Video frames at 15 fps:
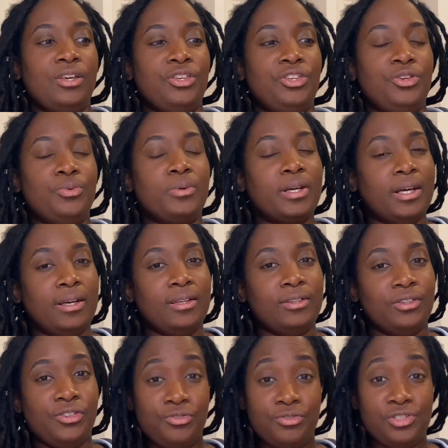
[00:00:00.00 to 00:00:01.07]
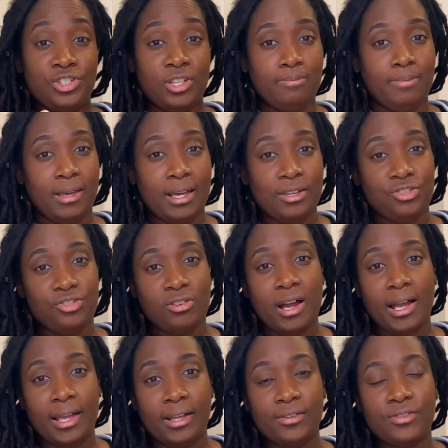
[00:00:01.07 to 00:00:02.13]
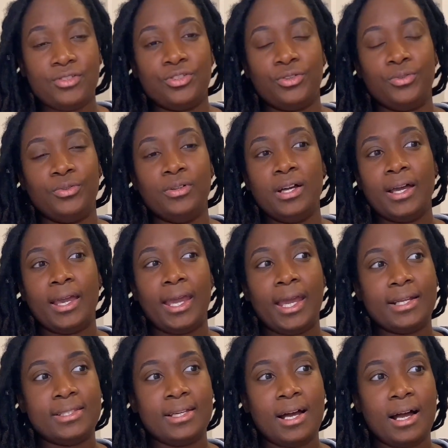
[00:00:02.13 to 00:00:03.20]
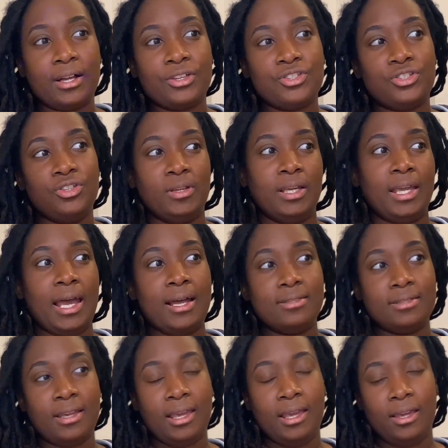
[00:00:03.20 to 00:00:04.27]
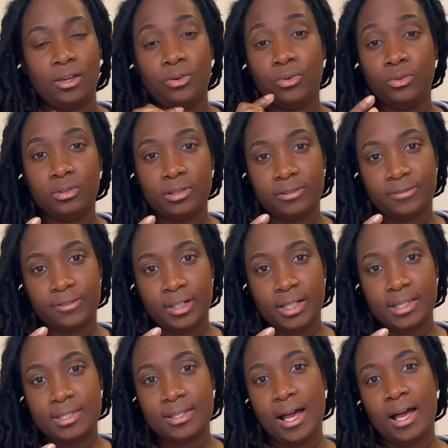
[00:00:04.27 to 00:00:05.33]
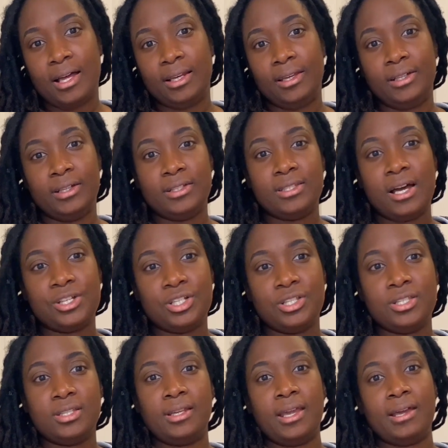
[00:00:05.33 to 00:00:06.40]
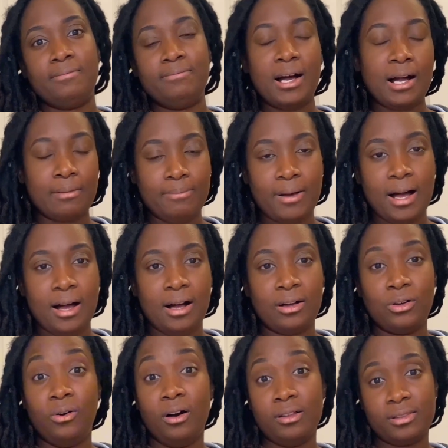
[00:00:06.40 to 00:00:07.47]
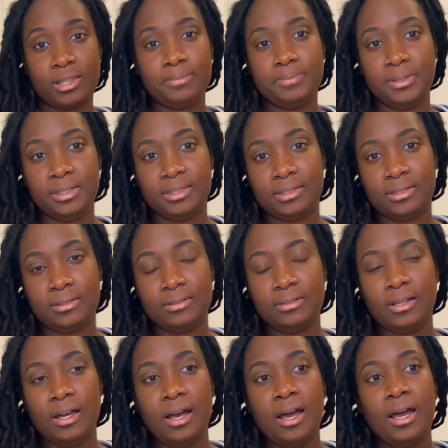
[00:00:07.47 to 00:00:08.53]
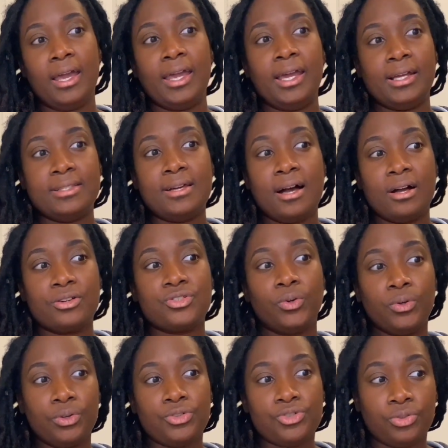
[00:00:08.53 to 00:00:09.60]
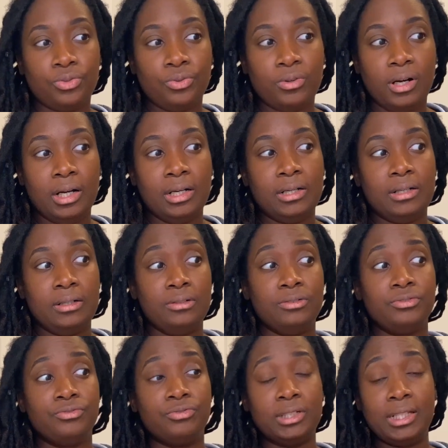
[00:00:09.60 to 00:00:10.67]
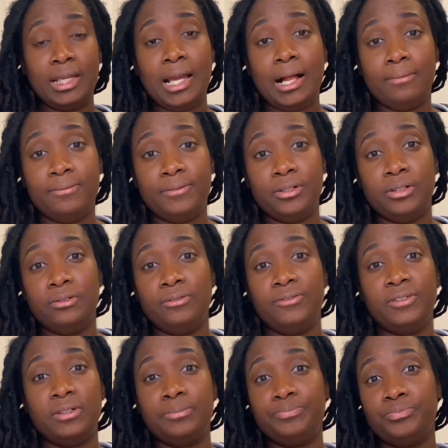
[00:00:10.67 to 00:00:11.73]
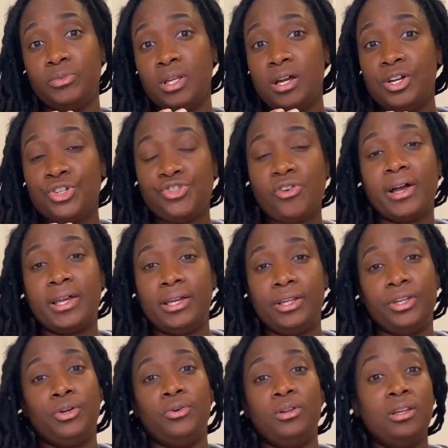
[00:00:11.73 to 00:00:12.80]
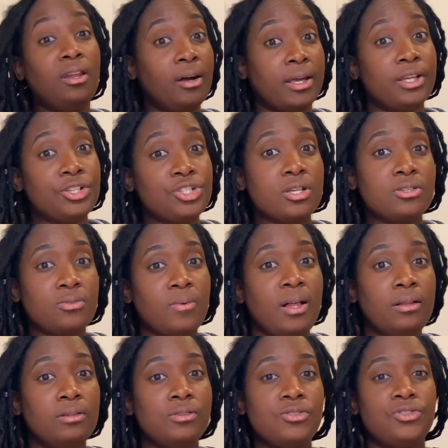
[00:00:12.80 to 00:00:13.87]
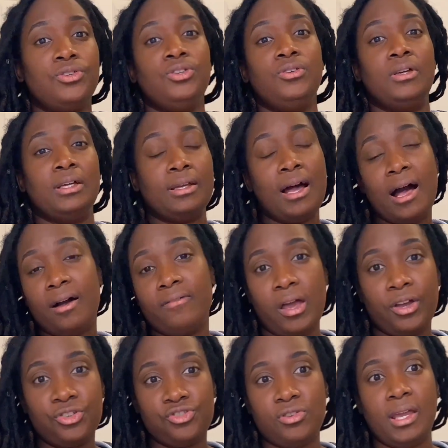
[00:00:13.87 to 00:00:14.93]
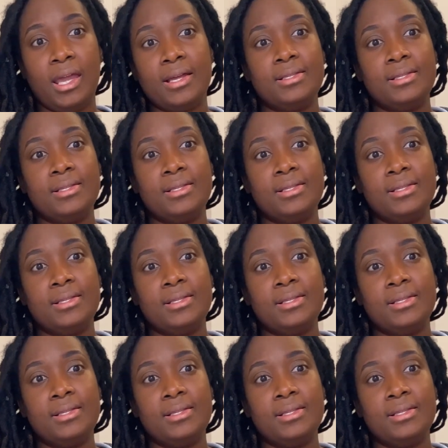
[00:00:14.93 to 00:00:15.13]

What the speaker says: you could use GPS tracking. So ear tags, you could get a holder for it and either attach it to their backpack or on their person. Ear tags also really helpful for tracking your luggage as well, so you could have extra ear